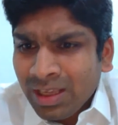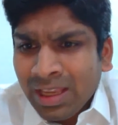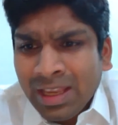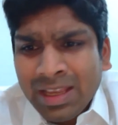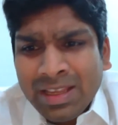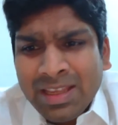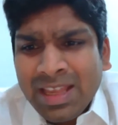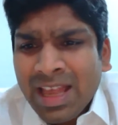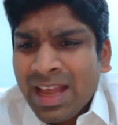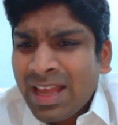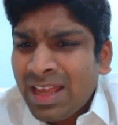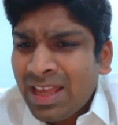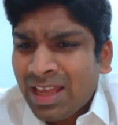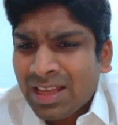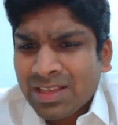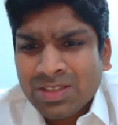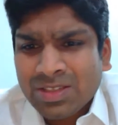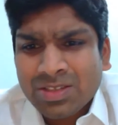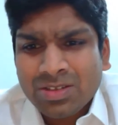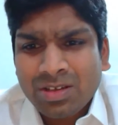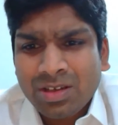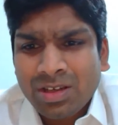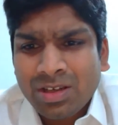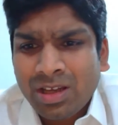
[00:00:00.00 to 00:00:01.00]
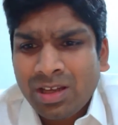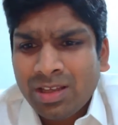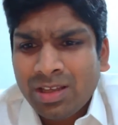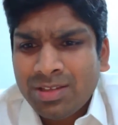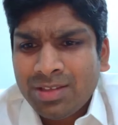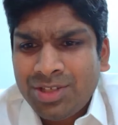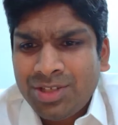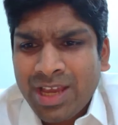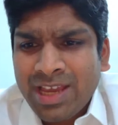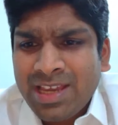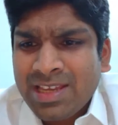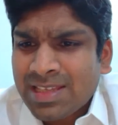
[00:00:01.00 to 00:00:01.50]
Yes.
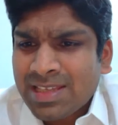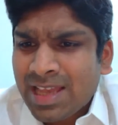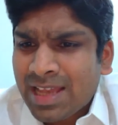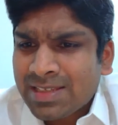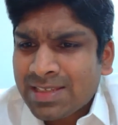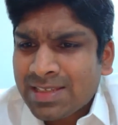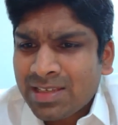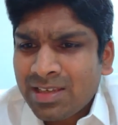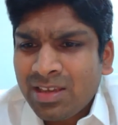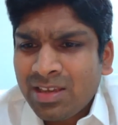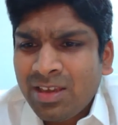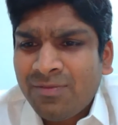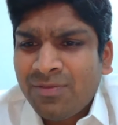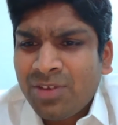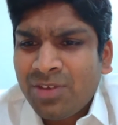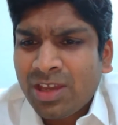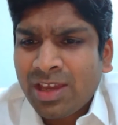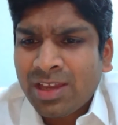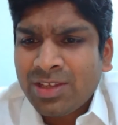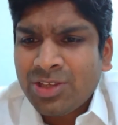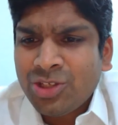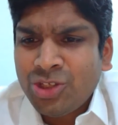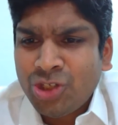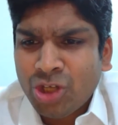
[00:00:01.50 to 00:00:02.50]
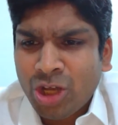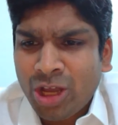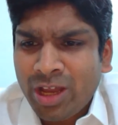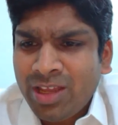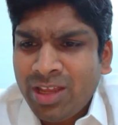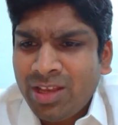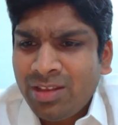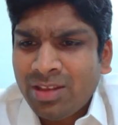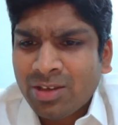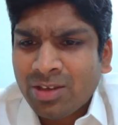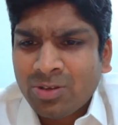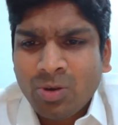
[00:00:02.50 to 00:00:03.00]
Jay is asking if he can
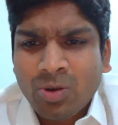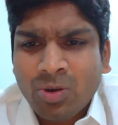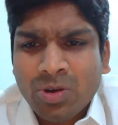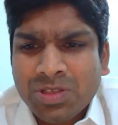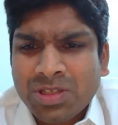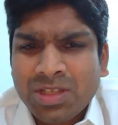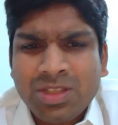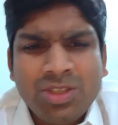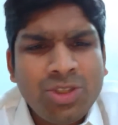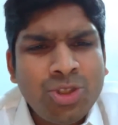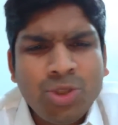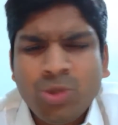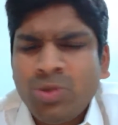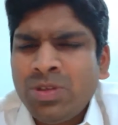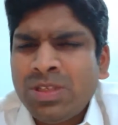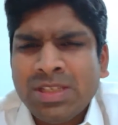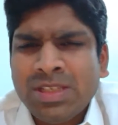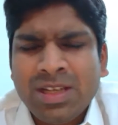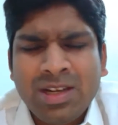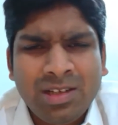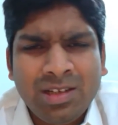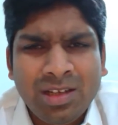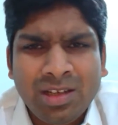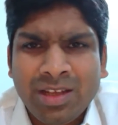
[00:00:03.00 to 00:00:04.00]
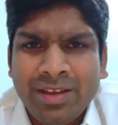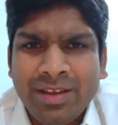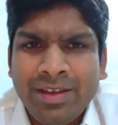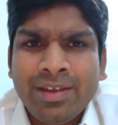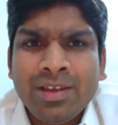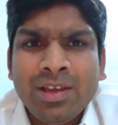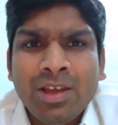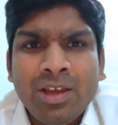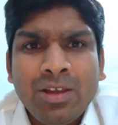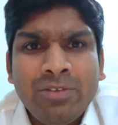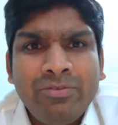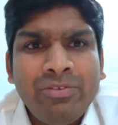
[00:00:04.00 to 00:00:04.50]
join the course in June.
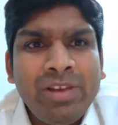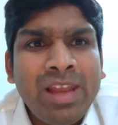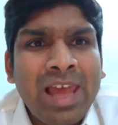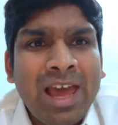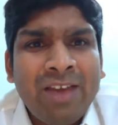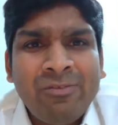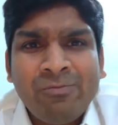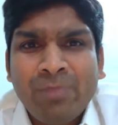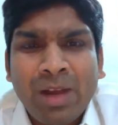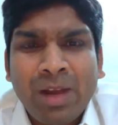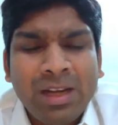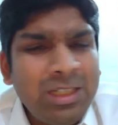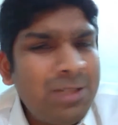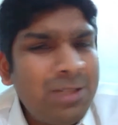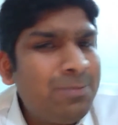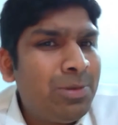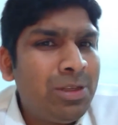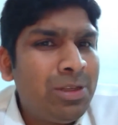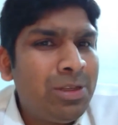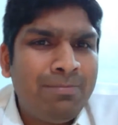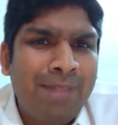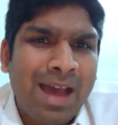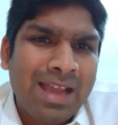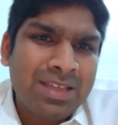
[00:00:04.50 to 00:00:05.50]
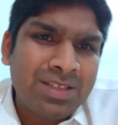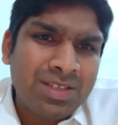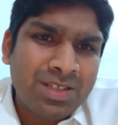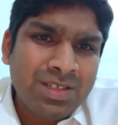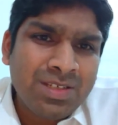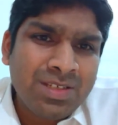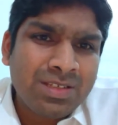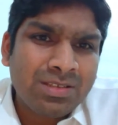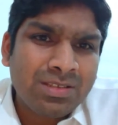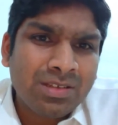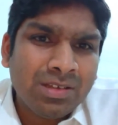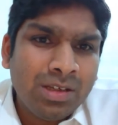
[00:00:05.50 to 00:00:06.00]
Certainly. We'll have multiple
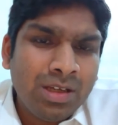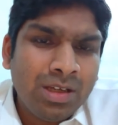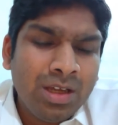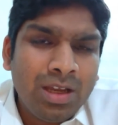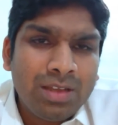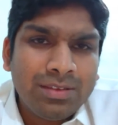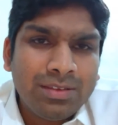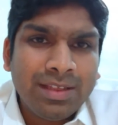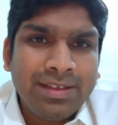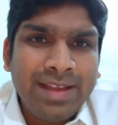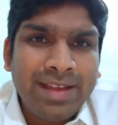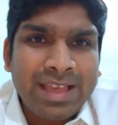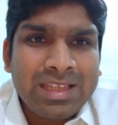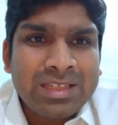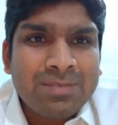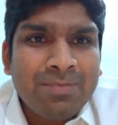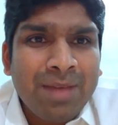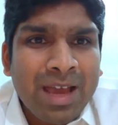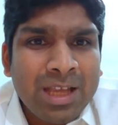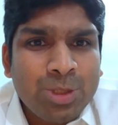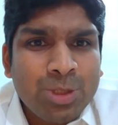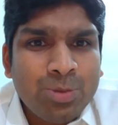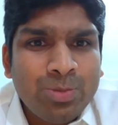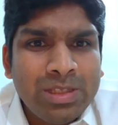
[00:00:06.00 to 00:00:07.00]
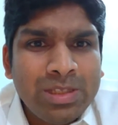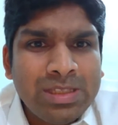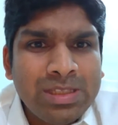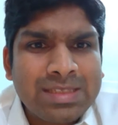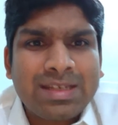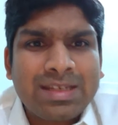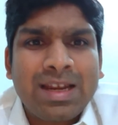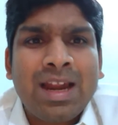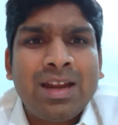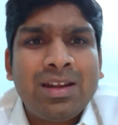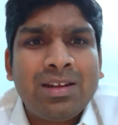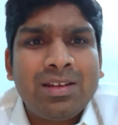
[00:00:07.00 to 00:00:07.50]
batches. The next batch will
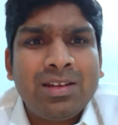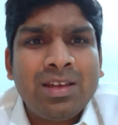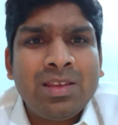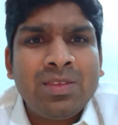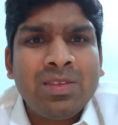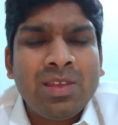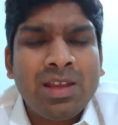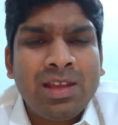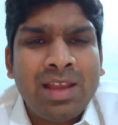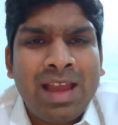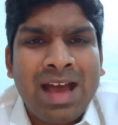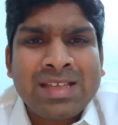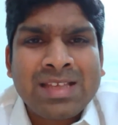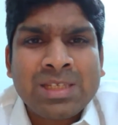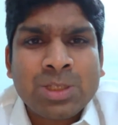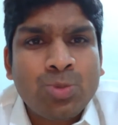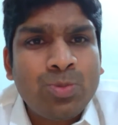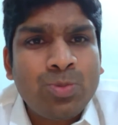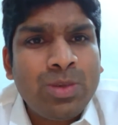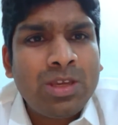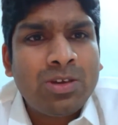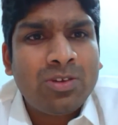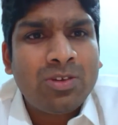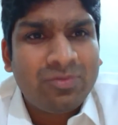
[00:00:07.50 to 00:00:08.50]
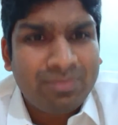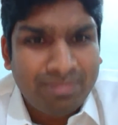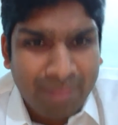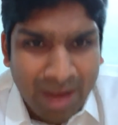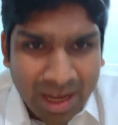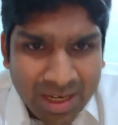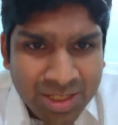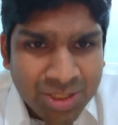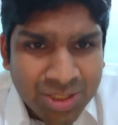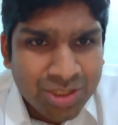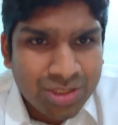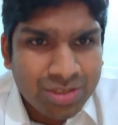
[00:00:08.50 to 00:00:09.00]
start in the last week of
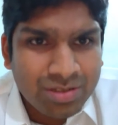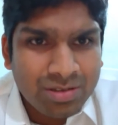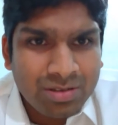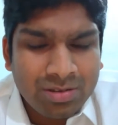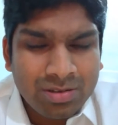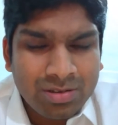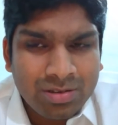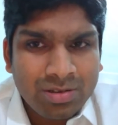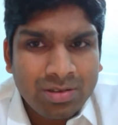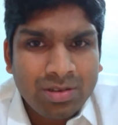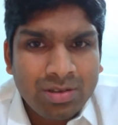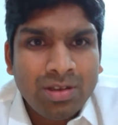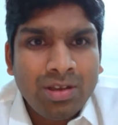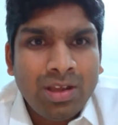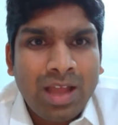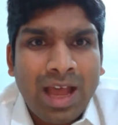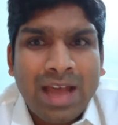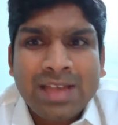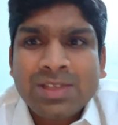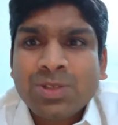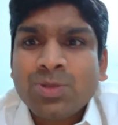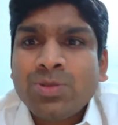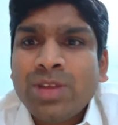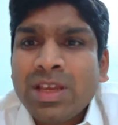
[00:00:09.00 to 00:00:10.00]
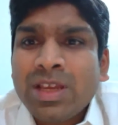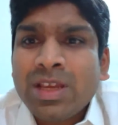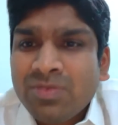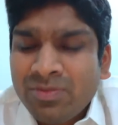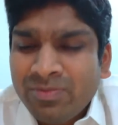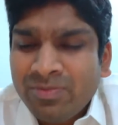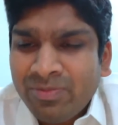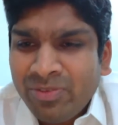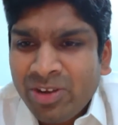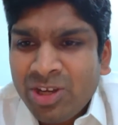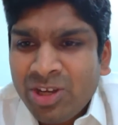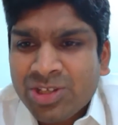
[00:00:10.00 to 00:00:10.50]
March. As soon as we
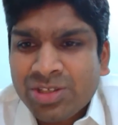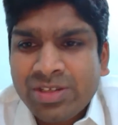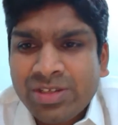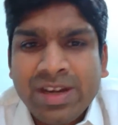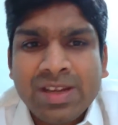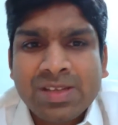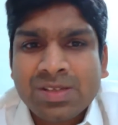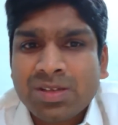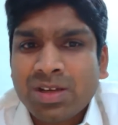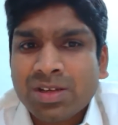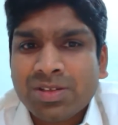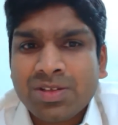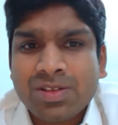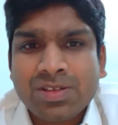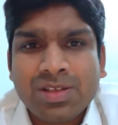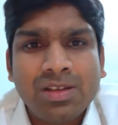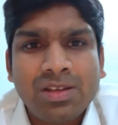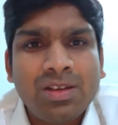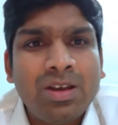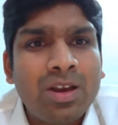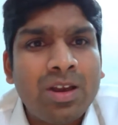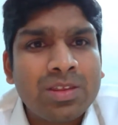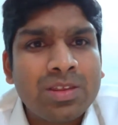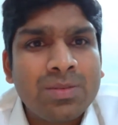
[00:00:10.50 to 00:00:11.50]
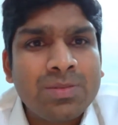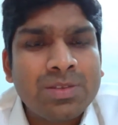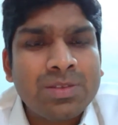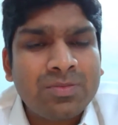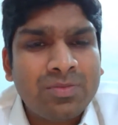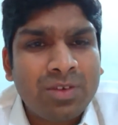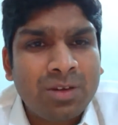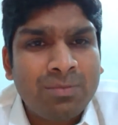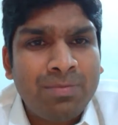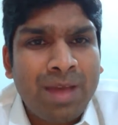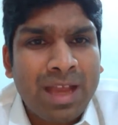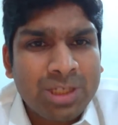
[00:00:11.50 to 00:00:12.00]
finish data structures algorithms
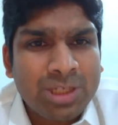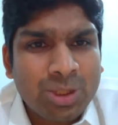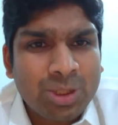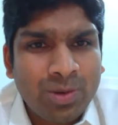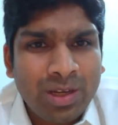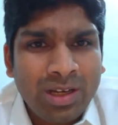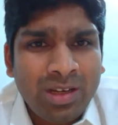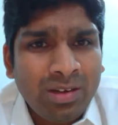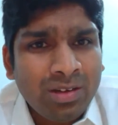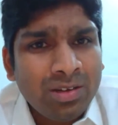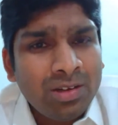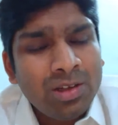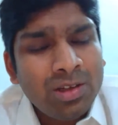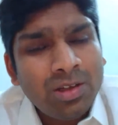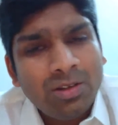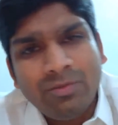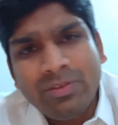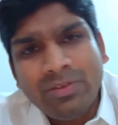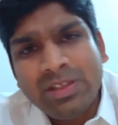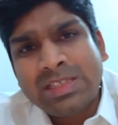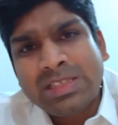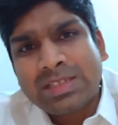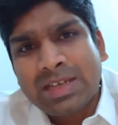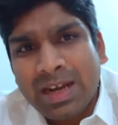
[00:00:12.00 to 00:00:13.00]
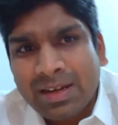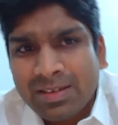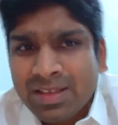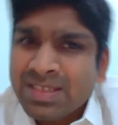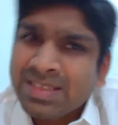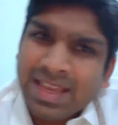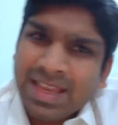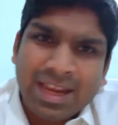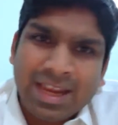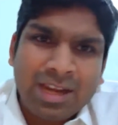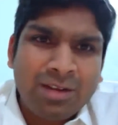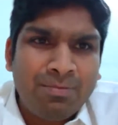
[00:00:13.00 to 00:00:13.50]
for batch 1, we'll start the
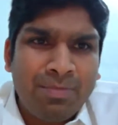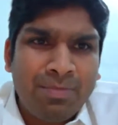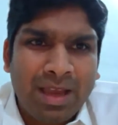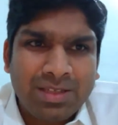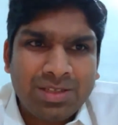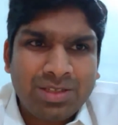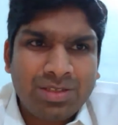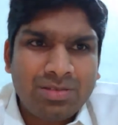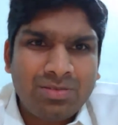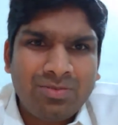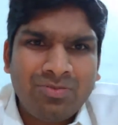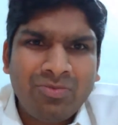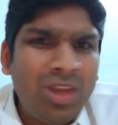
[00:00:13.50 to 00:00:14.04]
second batch.